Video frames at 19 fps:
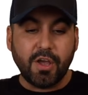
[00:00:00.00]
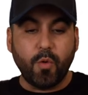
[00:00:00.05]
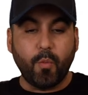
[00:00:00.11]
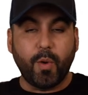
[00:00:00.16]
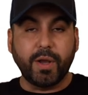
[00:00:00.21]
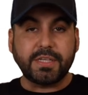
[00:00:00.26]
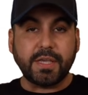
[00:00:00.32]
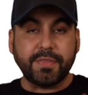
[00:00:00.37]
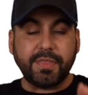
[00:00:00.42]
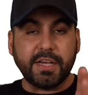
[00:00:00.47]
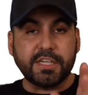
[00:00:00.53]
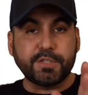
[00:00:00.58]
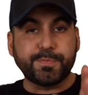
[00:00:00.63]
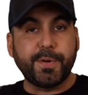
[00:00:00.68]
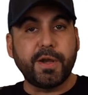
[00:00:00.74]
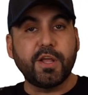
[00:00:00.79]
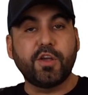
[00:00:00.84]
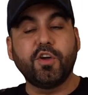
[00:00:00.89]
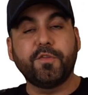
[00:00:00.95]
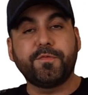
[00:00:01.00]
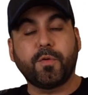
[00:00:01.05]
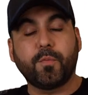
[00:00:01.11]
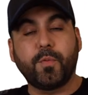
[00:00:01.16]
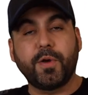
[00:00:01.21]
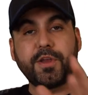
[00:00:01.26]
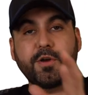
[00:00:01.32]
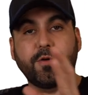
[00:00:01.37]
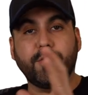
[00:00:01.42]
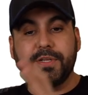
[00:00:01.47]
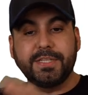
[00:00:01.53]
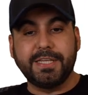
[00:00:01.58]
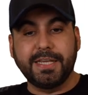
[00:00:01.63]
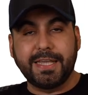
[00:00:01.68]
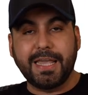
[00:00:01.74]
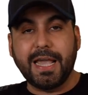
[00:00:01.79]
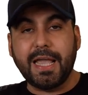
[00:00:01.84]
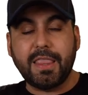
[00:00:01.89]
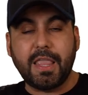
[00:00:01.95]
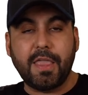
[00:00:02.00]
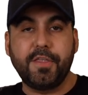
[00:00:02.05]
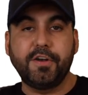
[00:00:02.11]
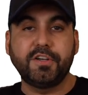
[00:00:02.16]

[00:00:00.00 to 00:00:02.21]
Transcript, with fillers: which I think is pretty good for what you're going to get.